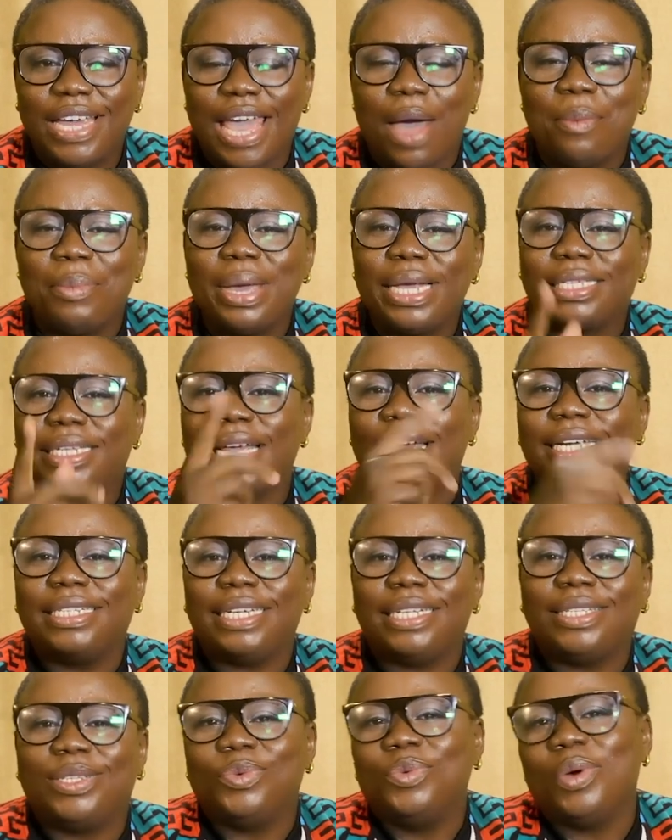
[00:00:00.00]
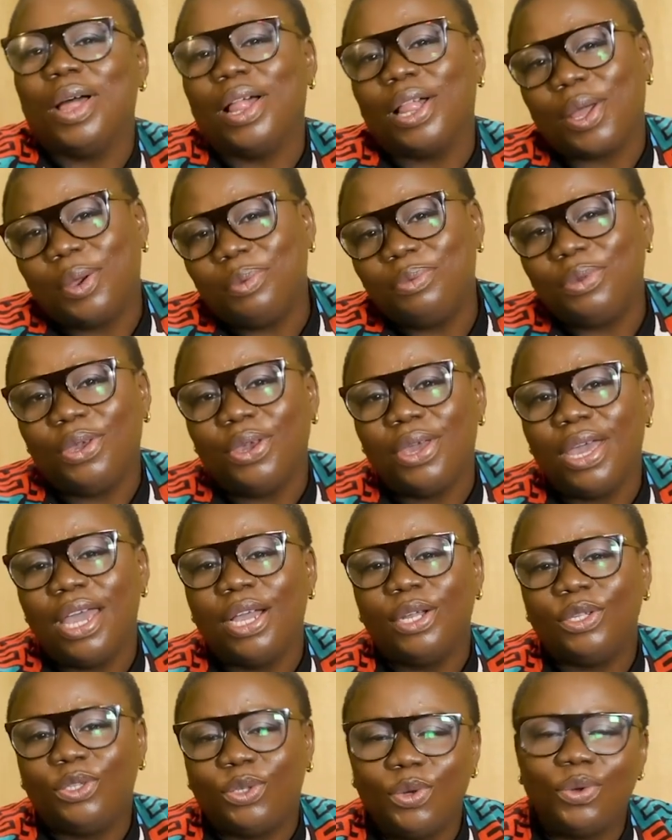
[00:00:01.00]
I'm excited to welcome you
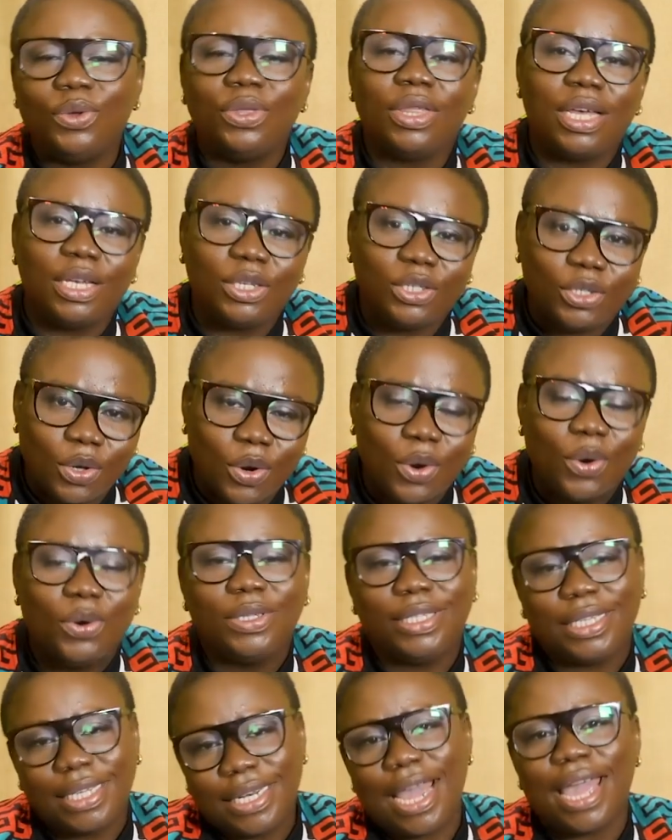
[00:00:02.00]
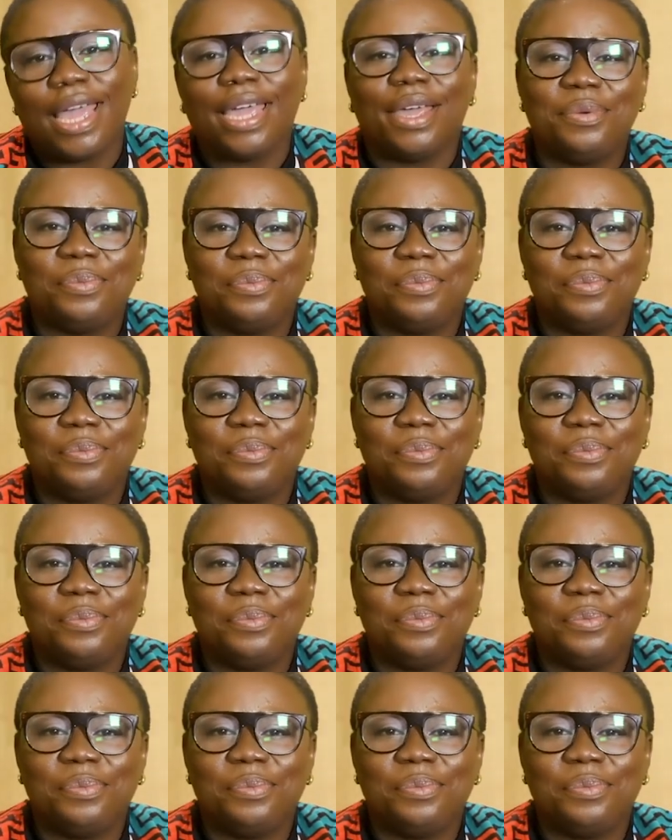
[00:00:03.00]
to the show today.